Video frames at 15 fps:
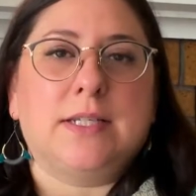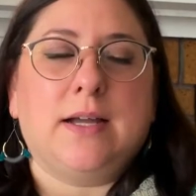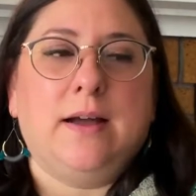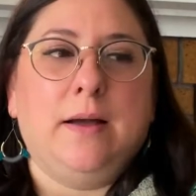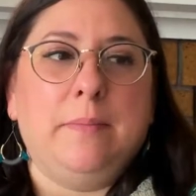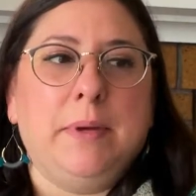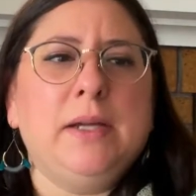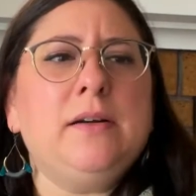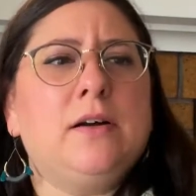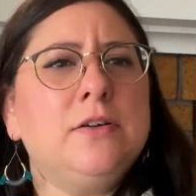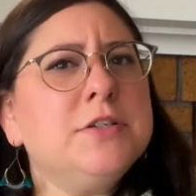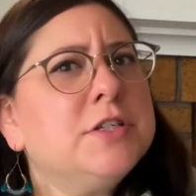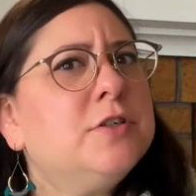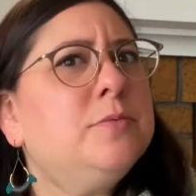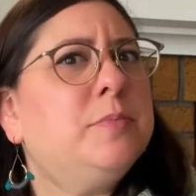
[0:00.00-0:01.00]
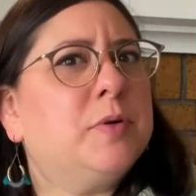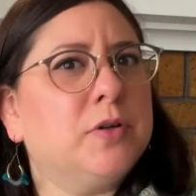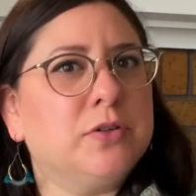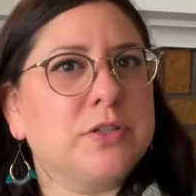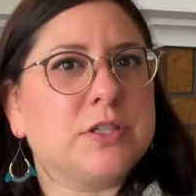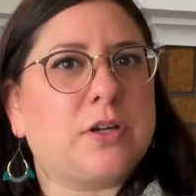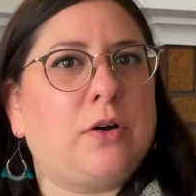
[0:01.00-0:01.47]
and also
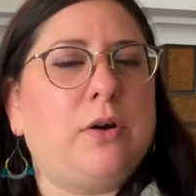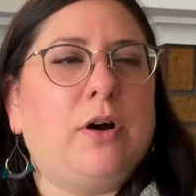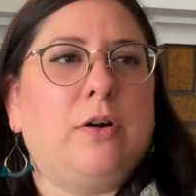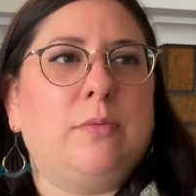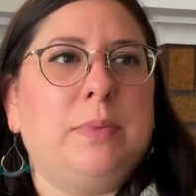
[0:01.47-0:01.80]
Purl Soho,